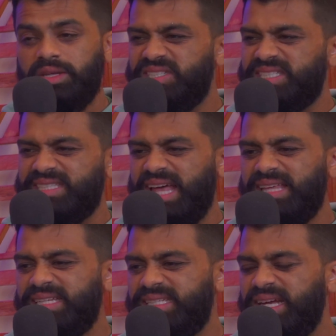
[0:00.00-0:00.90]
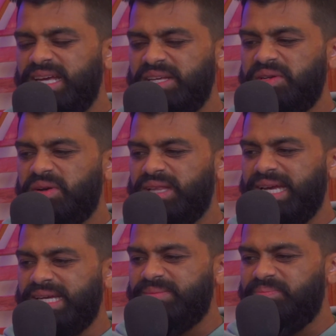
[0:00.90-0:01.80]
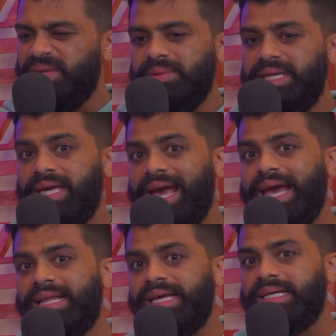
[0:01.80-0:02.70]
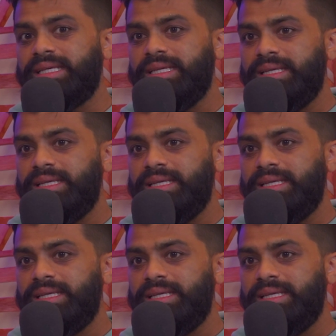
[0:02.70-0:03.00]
you know, just telling, you know, like maybe he had like